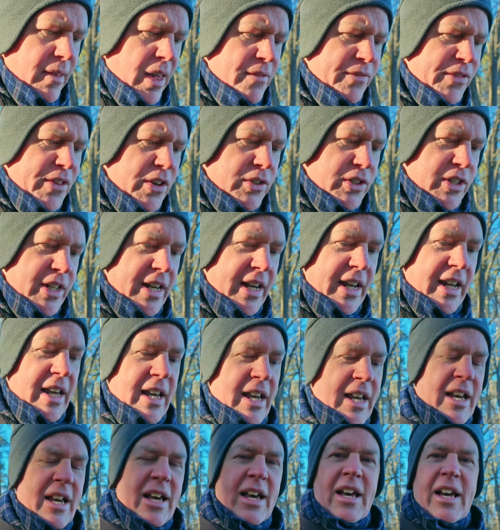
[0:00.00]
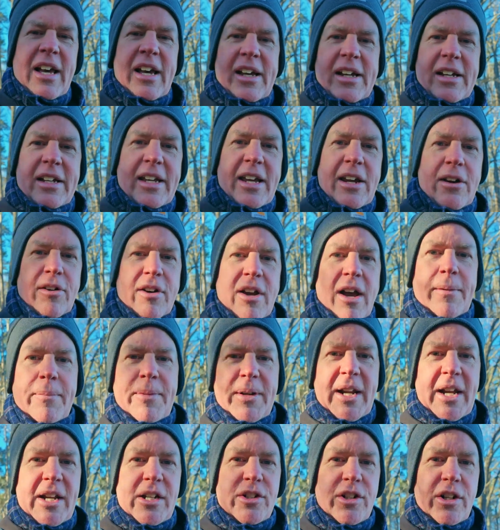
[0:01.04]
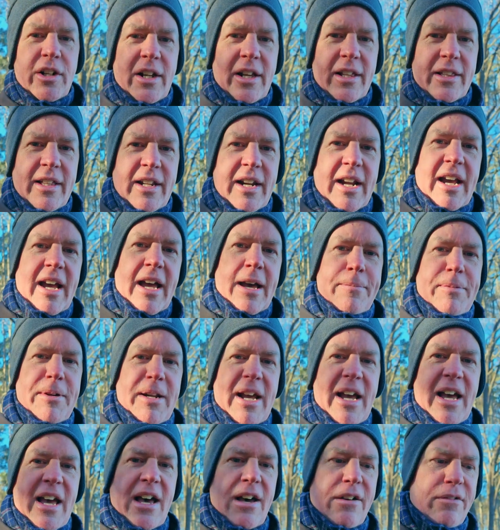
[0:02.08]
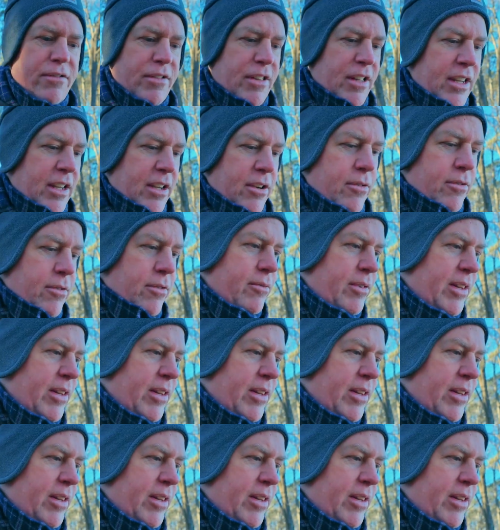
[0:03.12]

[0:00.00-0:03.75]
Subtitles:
if there's any gear combination that I happen to have that you